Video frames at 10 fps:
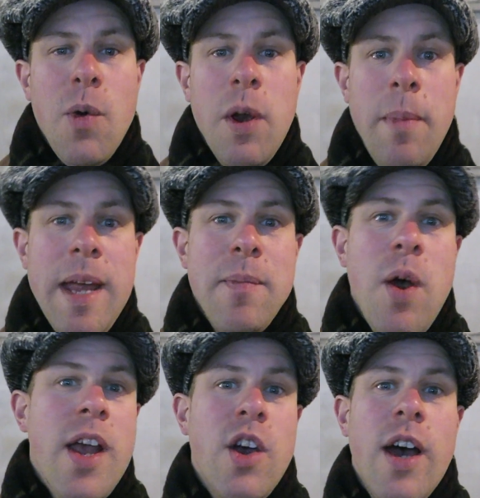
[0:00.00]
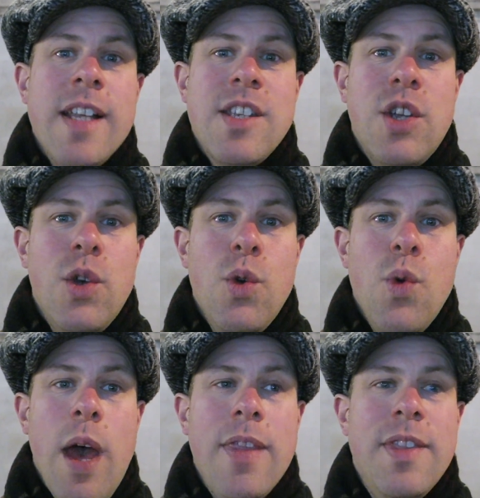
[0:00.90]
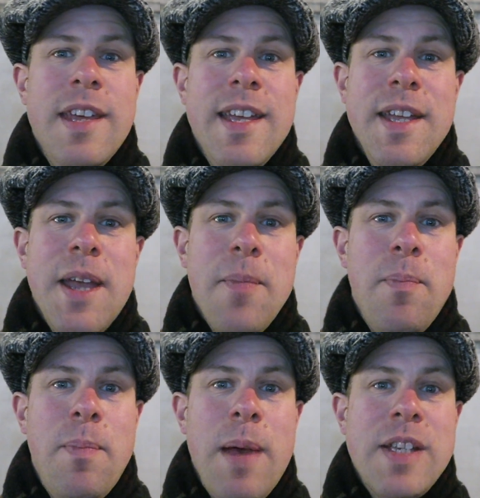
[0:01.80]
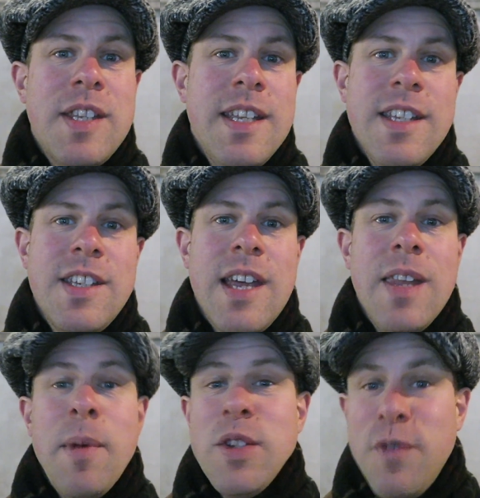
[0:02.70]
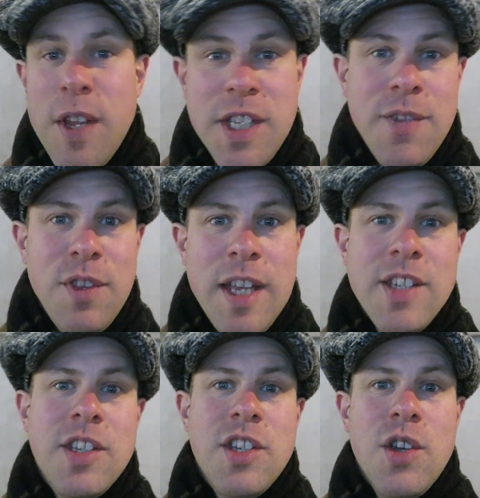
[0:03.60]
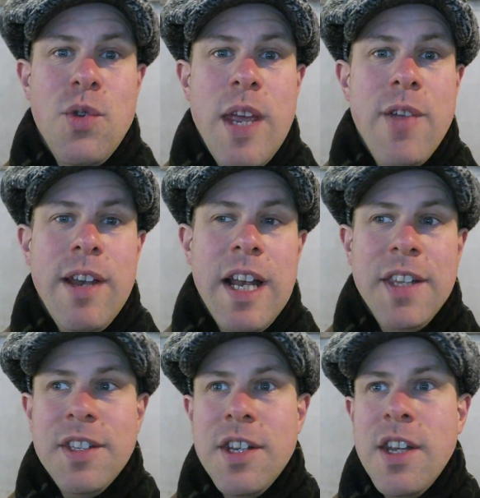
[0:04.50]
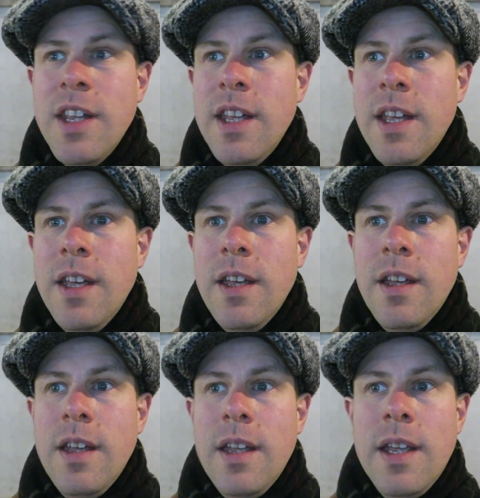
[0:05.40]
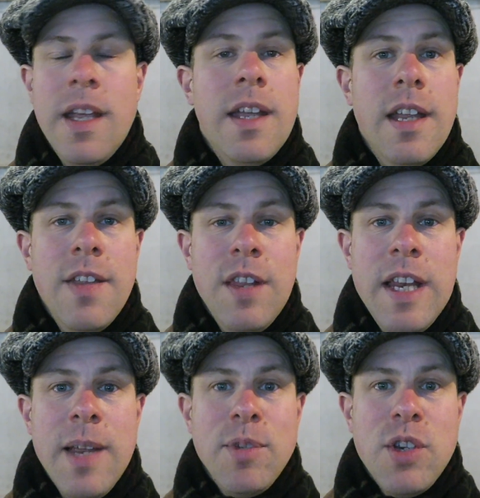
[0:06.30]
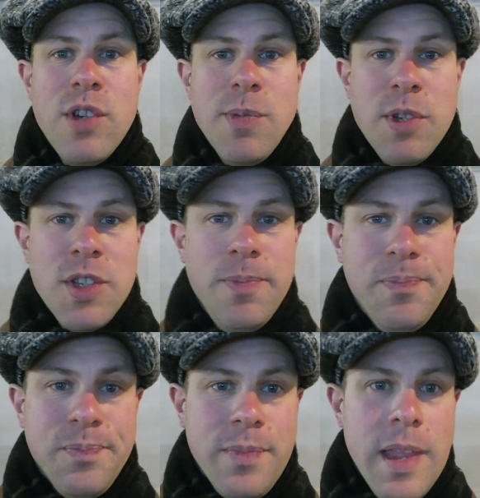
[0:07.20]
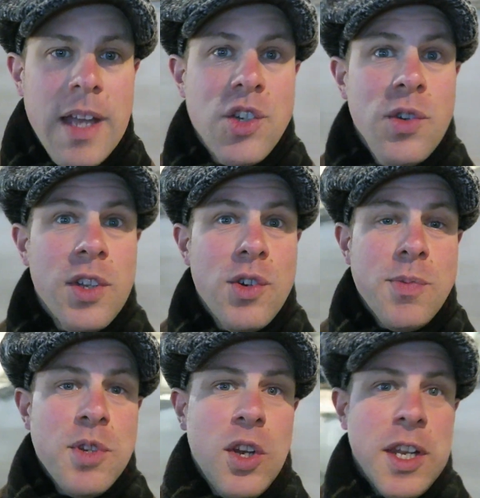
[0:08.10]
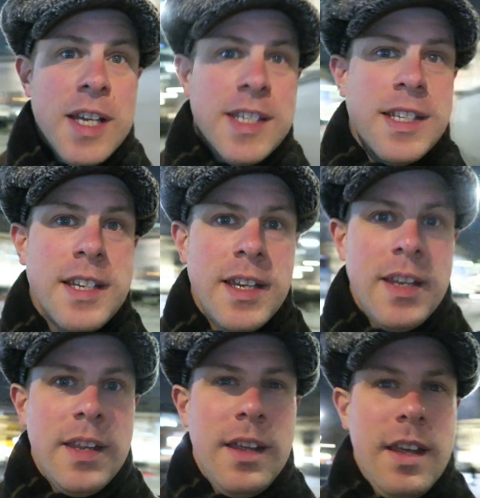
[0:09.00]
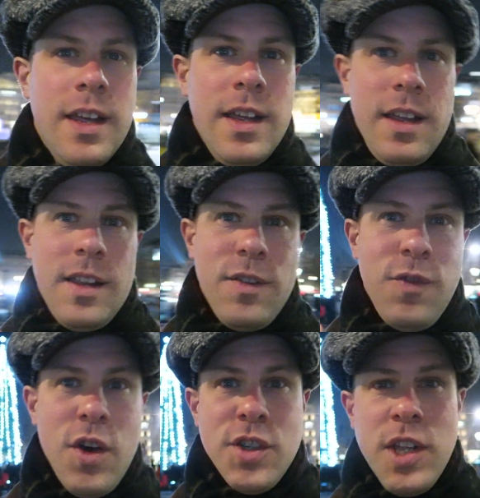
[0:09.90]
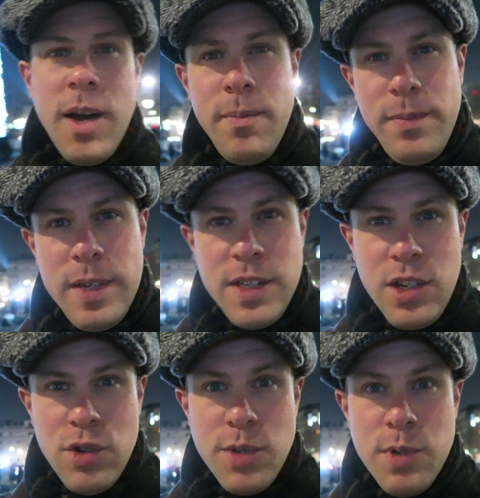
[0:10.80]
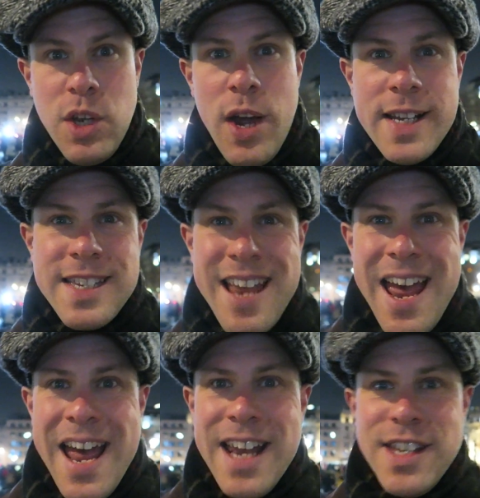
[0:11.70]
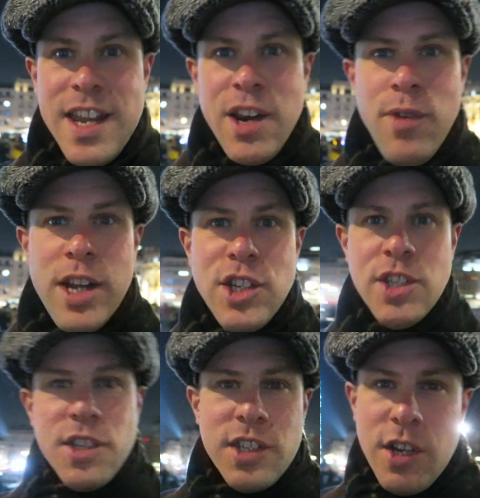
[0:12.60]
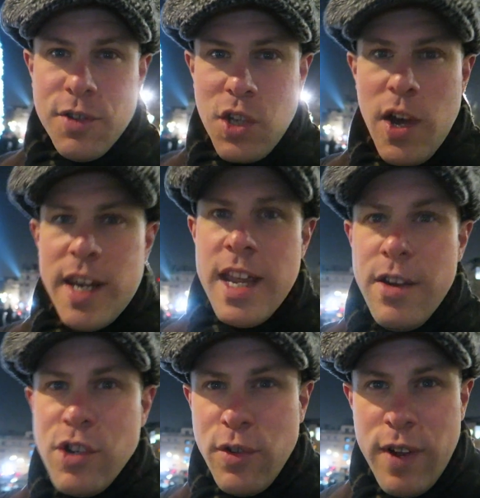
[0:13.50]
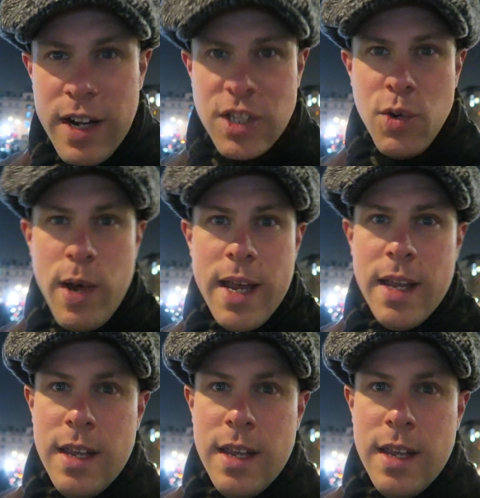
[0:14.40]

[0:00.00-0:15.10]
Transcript: want to make my guide to the best things and most festive things to do here in London in the lead up to Christmas and during the Christmas holidays. First up is the Christmas lights and decorations. So I've started here in Trafalgar Square.